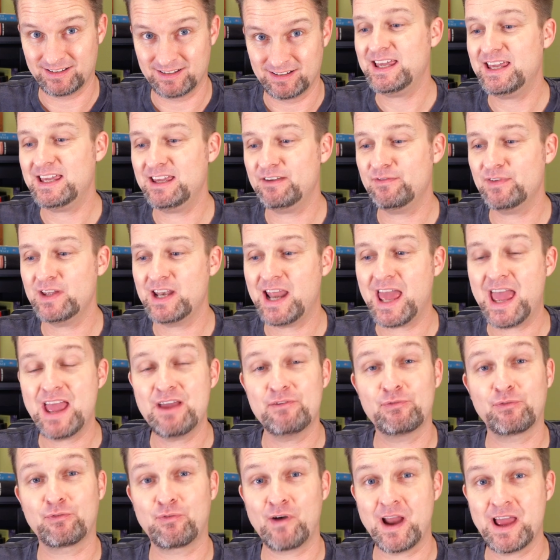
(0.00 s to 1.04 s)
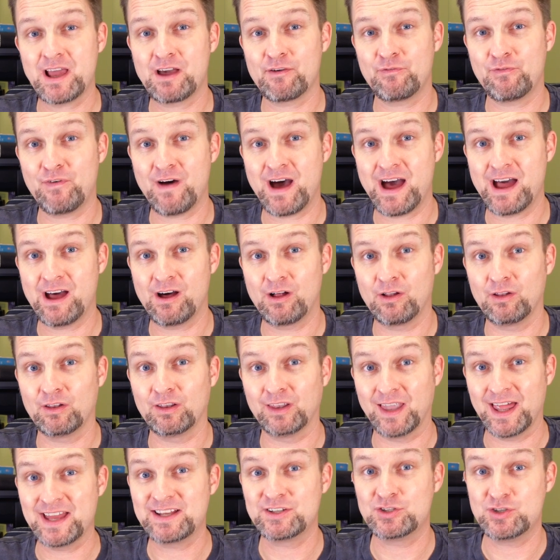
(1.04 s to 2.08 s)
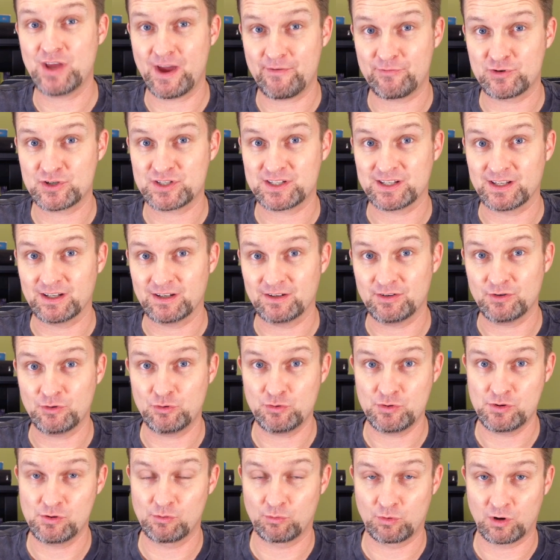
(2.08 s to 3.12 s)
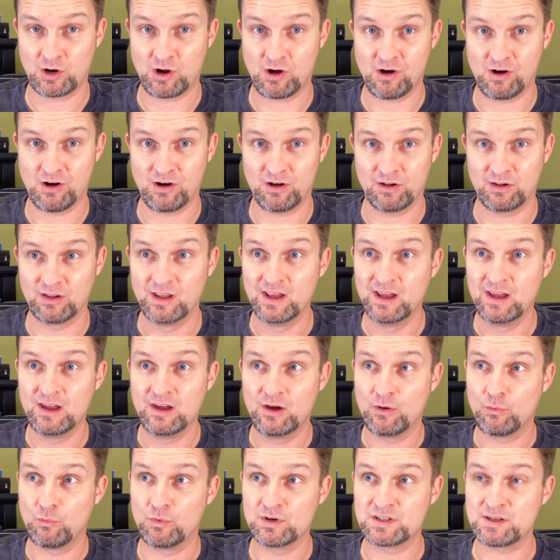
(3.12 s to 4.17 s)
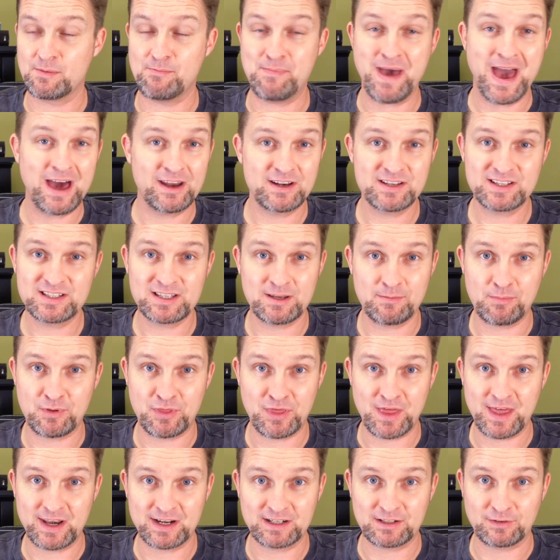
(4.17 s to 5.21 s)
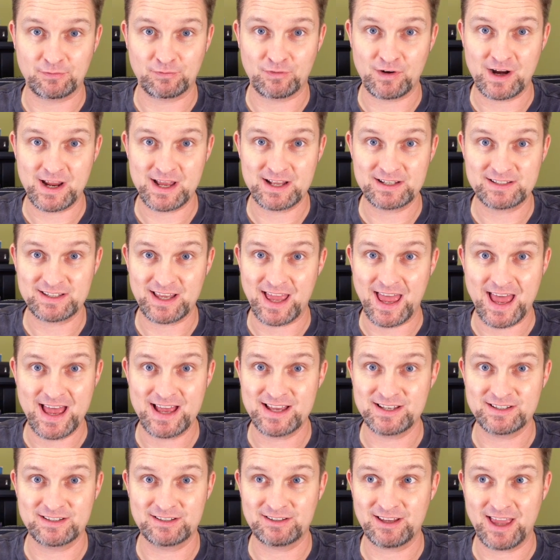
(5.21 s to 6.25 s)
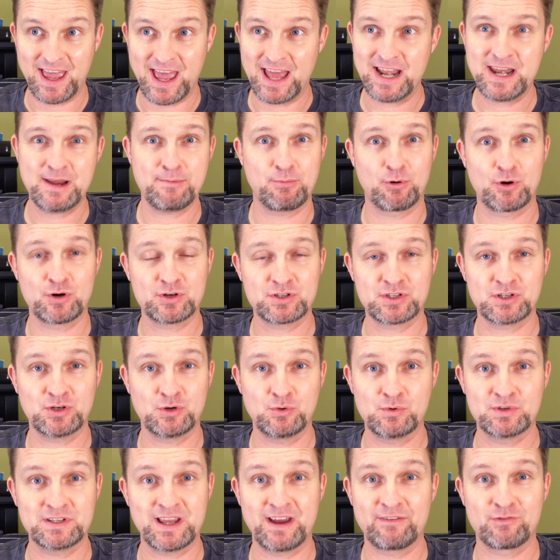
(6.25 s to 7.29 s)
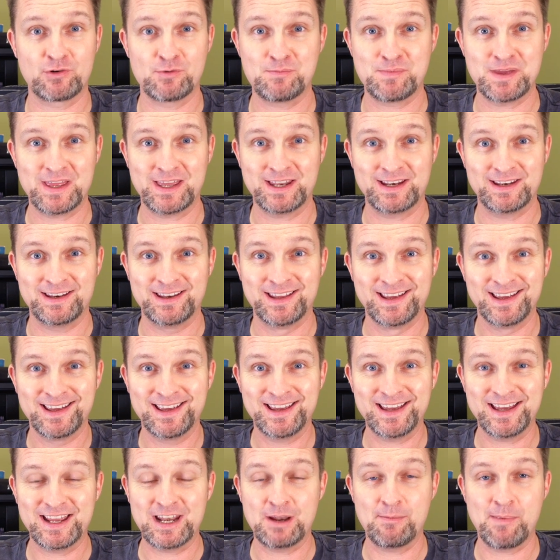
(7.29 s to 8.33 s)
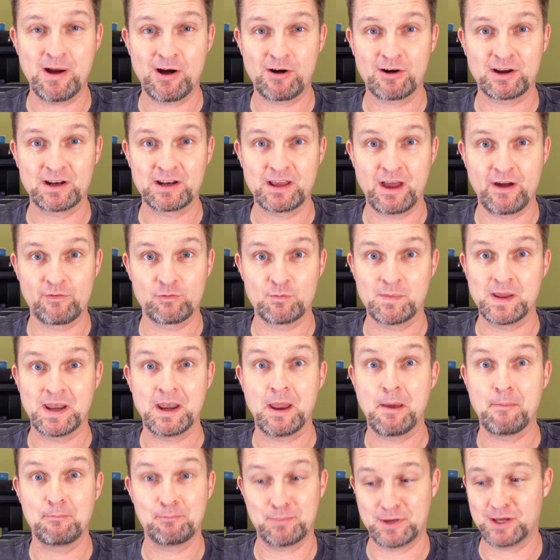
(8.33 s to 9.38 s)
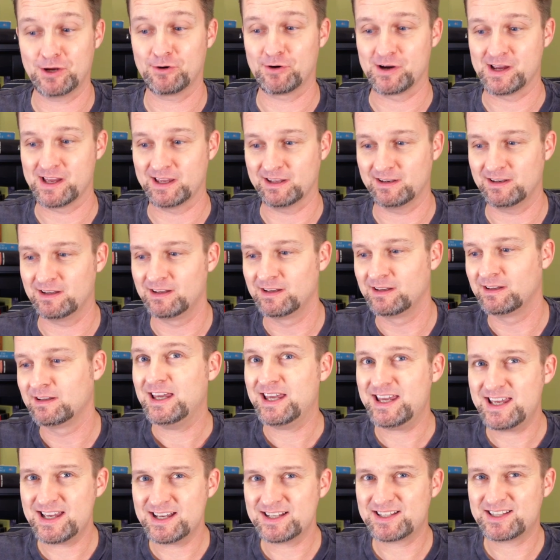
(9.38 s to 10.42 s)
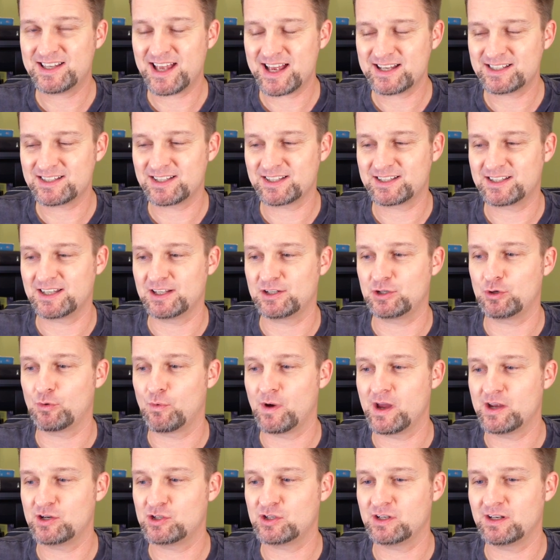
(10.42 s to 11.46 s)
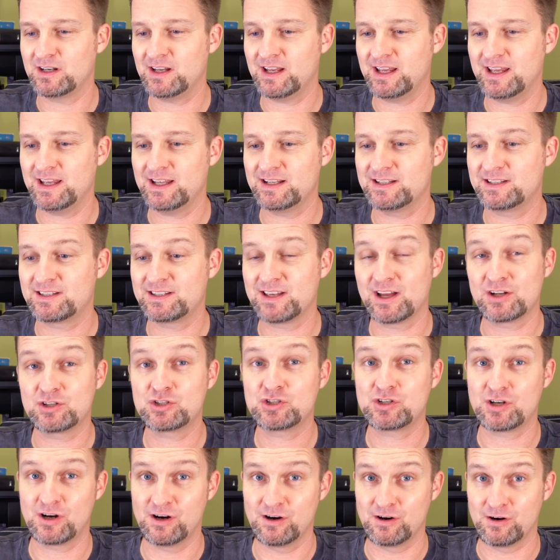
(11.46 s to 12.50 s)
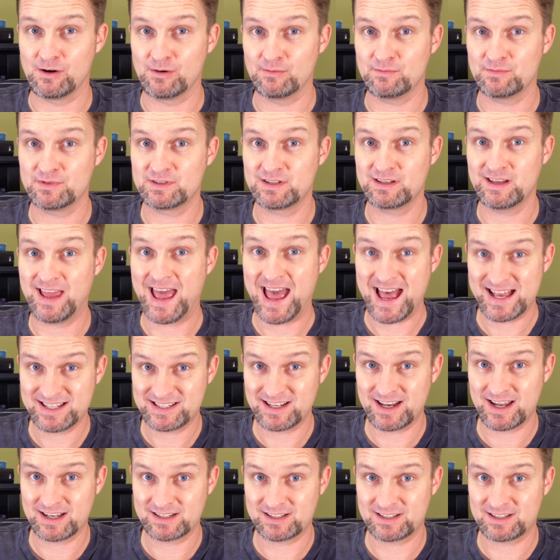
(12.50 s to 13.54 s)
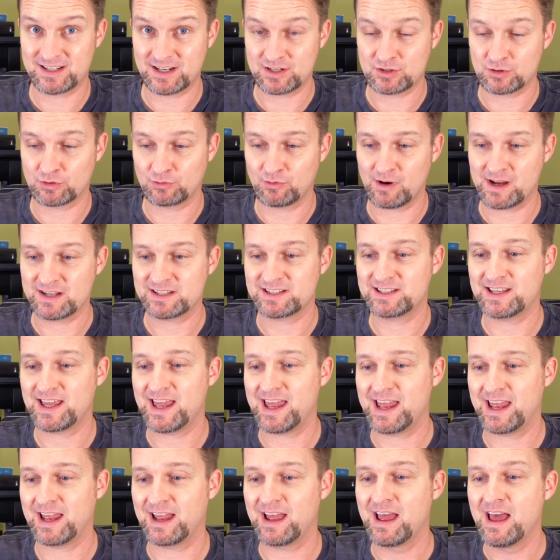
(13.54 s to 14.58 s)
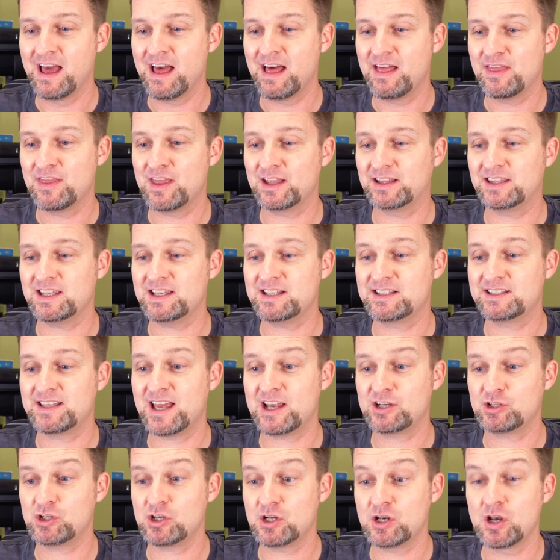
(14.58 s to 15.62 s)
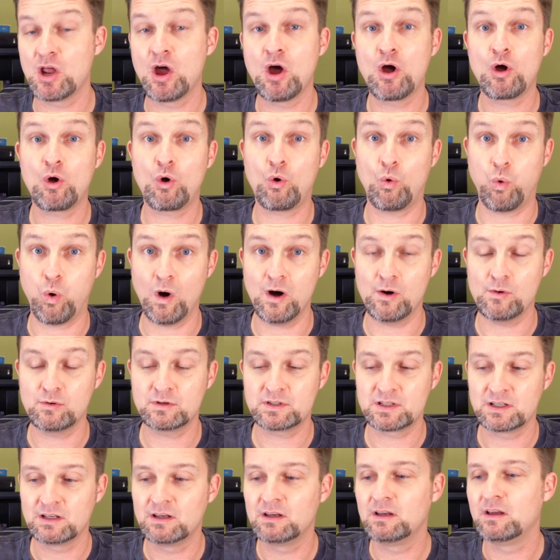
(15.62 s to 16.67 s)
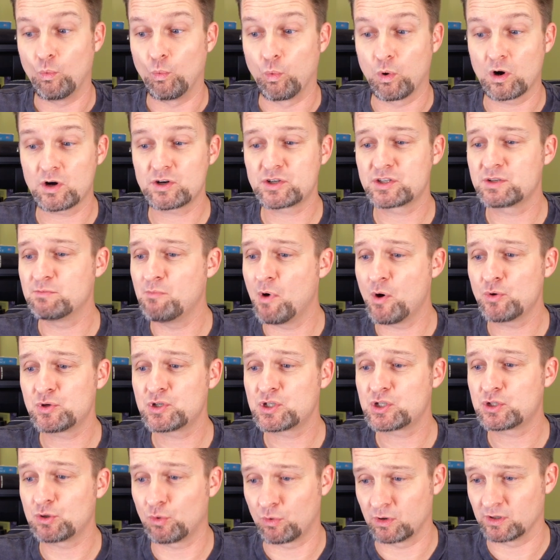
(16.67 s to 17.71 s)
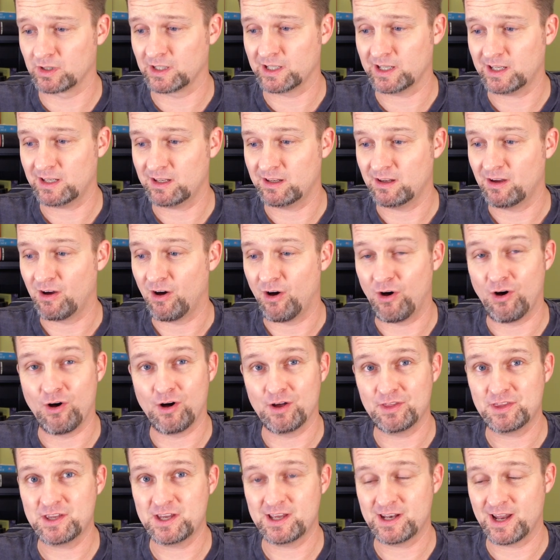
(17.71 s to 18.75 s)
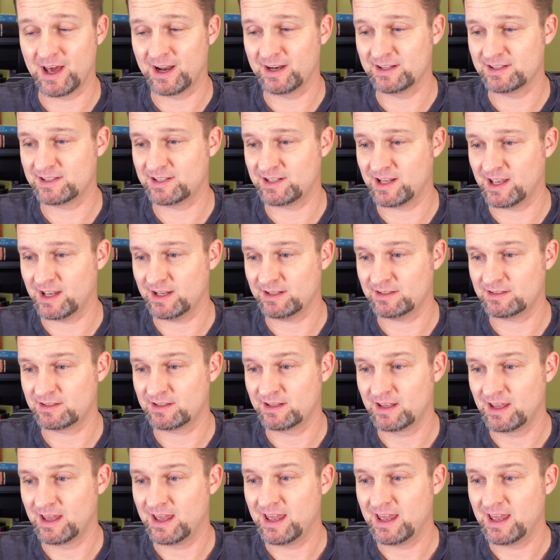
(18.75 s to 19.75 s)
Even a Francophile like Jefferson, who you'll recall was about as sympathetic to France as any person who has ever been in American government, period, he assessed the situation in such terms as an existential threat, saying that the cession, quote, works most sorely on the United States,